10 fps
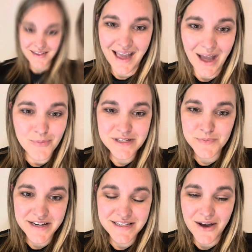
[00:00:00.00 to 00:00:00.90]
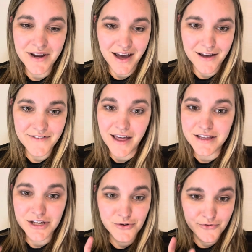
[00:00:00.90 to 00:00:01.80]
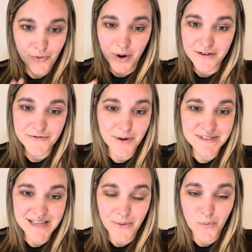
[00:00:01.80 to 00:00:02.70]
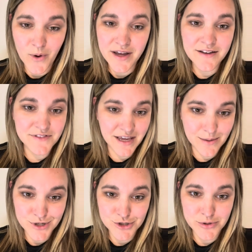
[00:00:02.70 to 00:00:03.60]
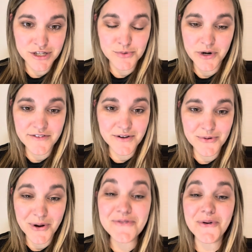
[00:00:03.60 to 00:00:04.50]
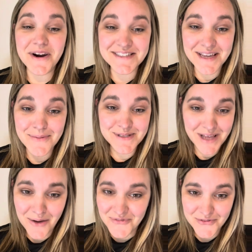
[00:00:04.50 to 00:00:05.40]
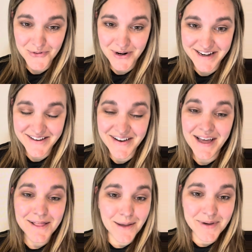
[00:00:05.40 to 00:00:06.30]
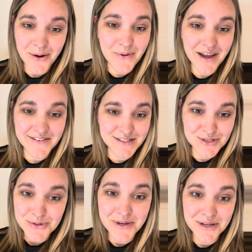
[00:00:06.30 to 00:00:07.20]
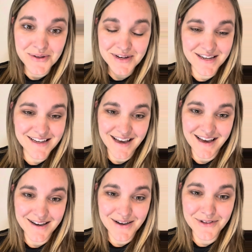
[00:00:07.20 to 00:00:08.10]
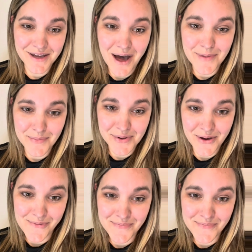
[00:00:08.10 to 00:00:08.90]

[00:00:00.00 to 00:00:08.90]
I hope this breakdown of LEQ 4 from set 1 of the APUSH 2024 exam was helpful for you. Let me know what evidence you included with a comment below.